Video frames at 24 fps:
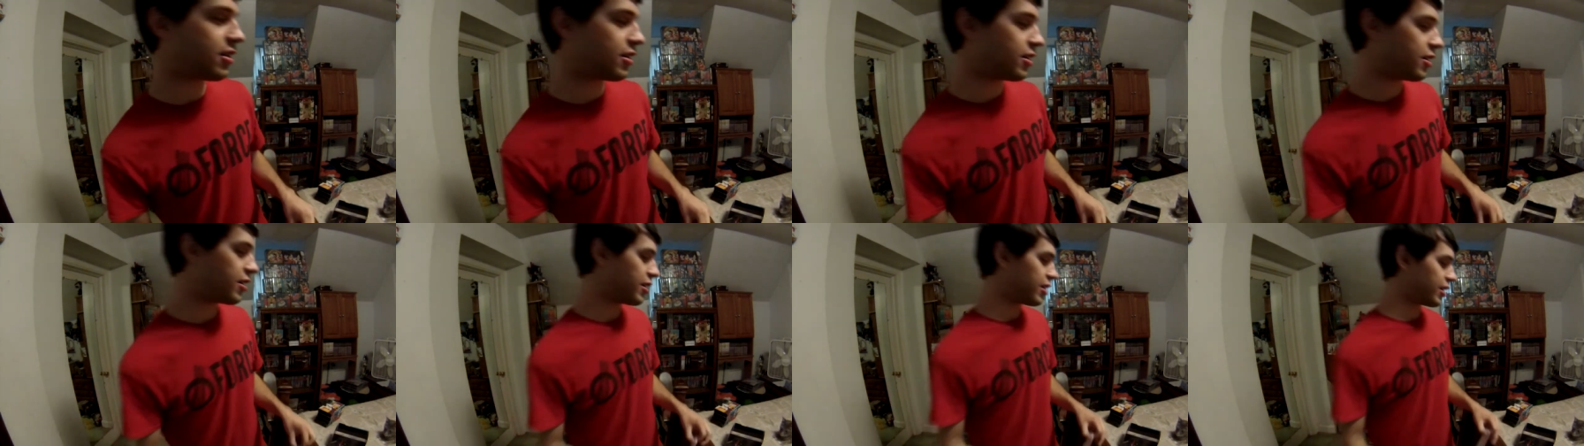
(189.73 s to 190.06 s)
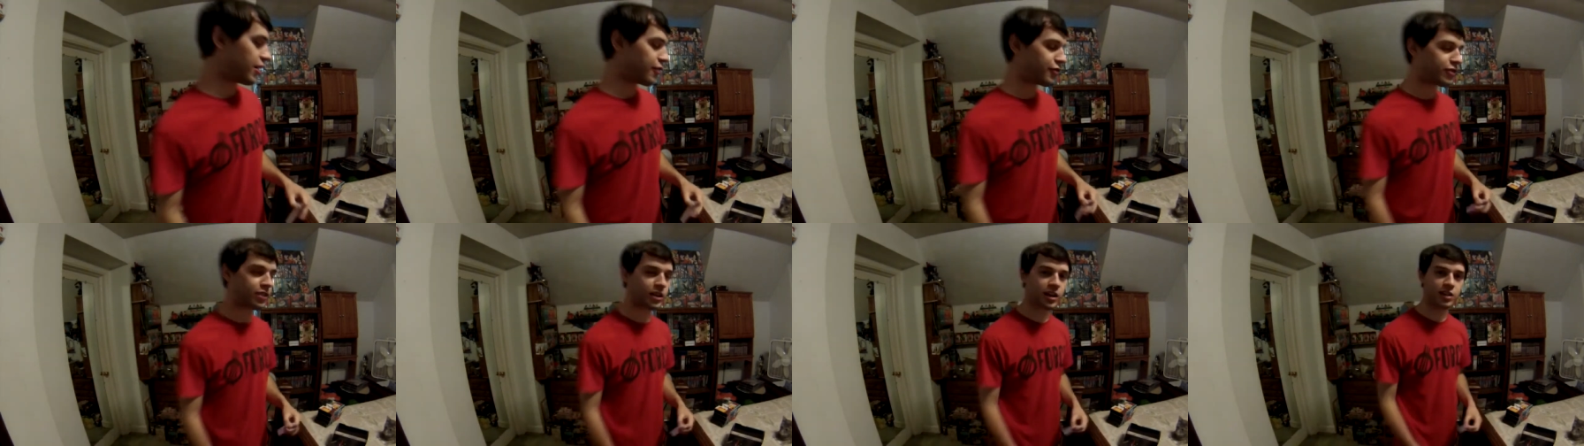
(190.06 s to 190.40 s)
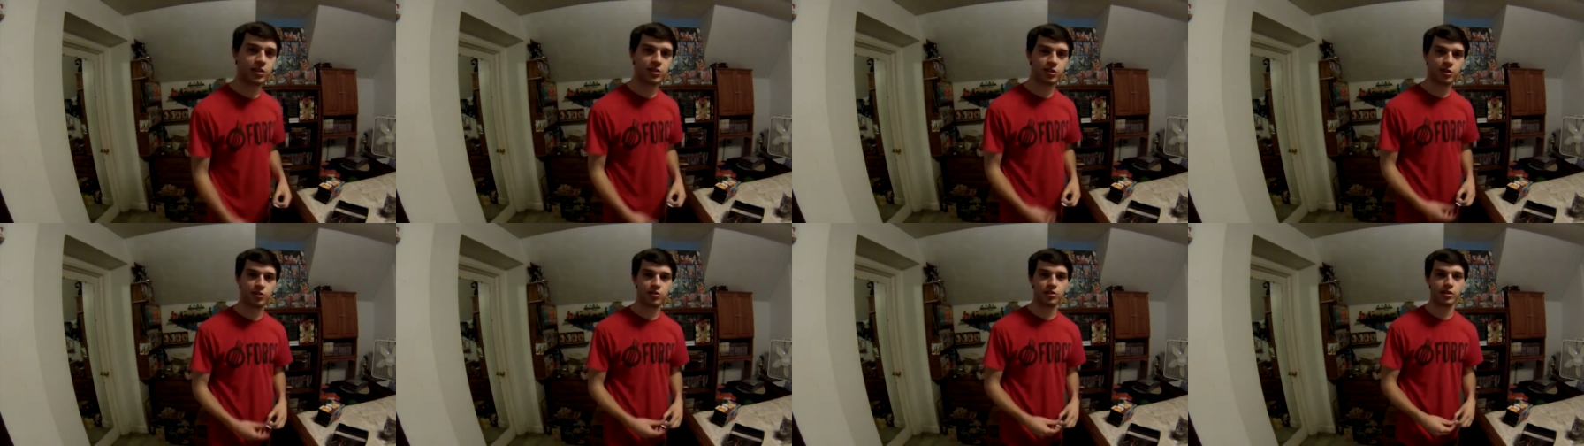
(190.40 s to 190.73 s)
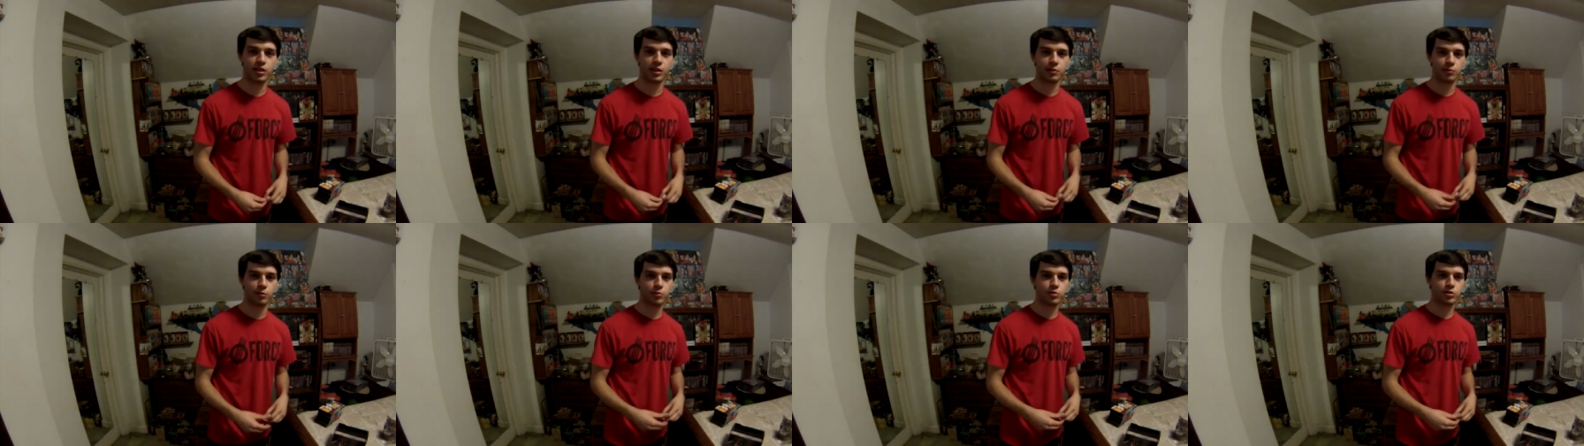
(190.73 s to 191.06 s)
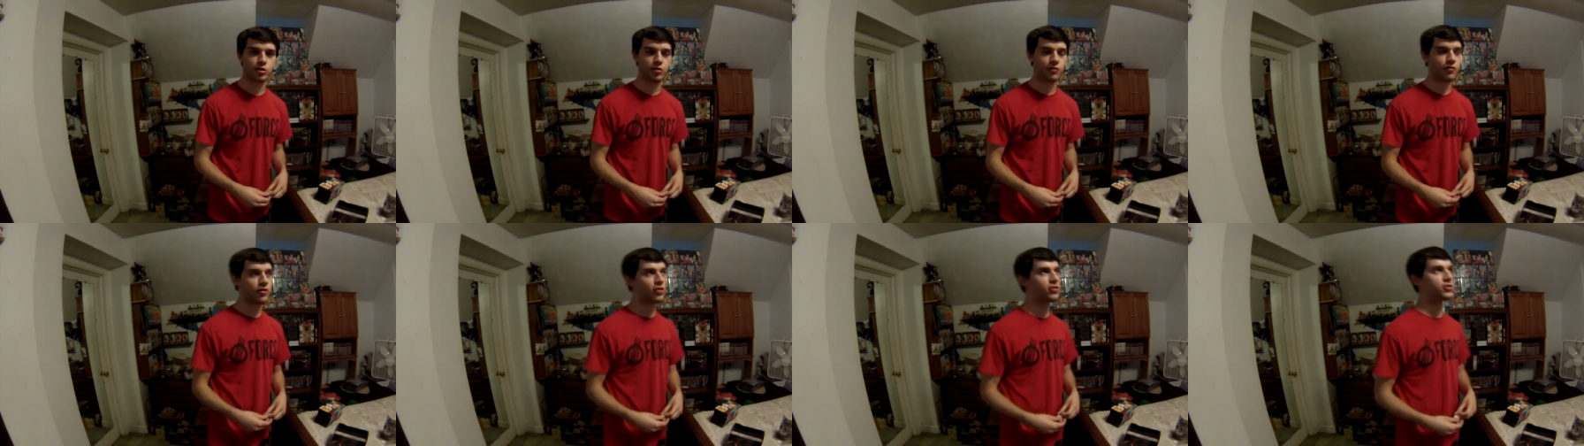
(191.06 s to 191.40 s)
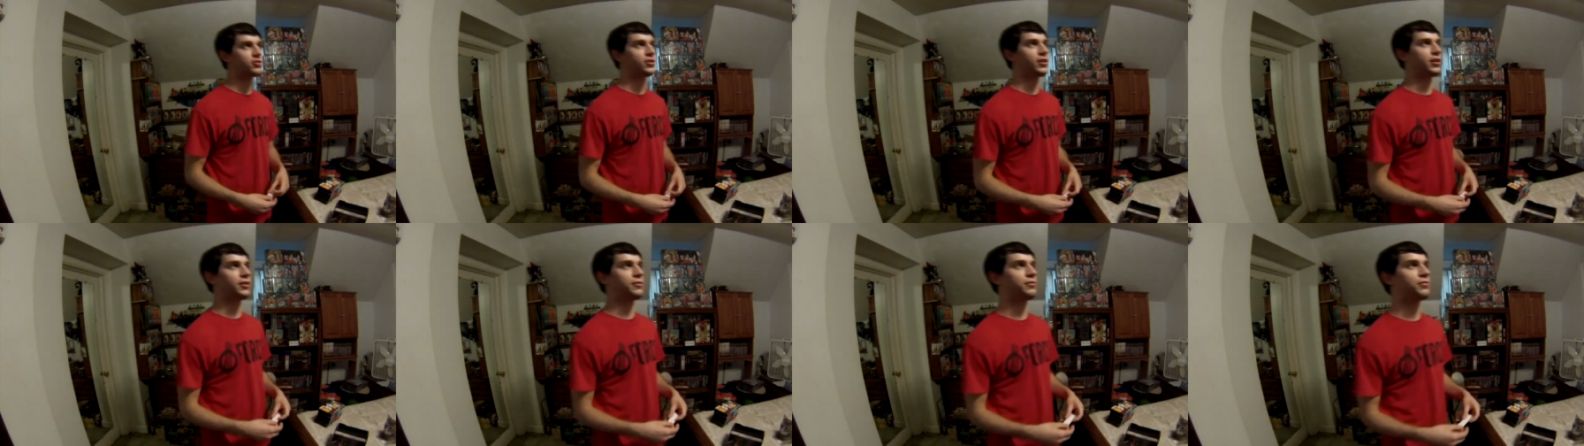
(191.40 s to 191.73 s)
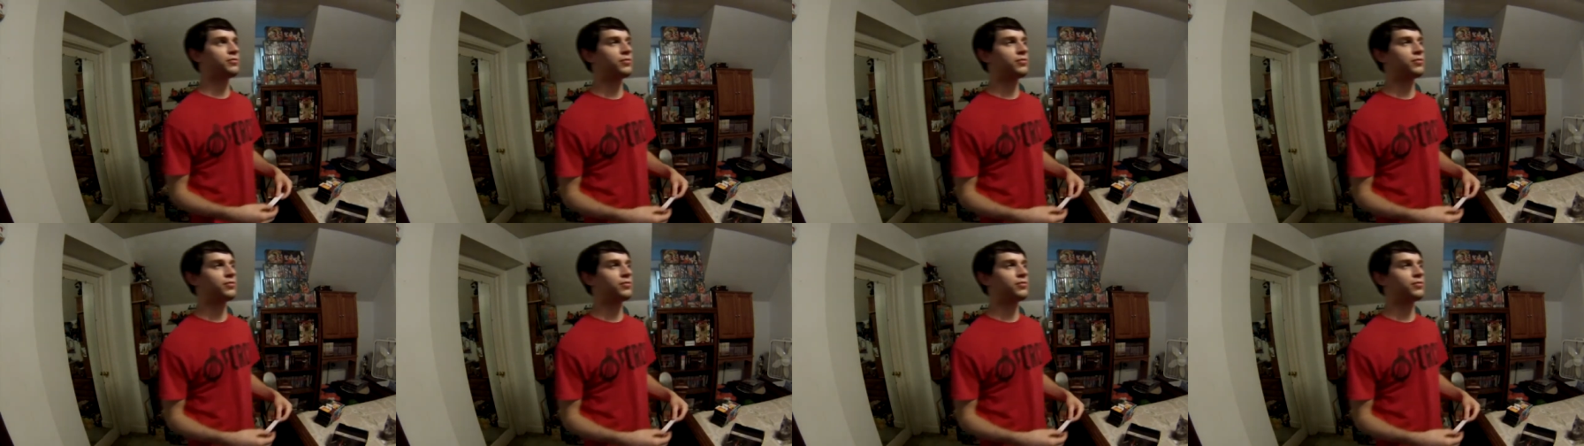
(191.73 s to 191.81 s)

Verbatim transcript: And I forgot your other name. What was your first name?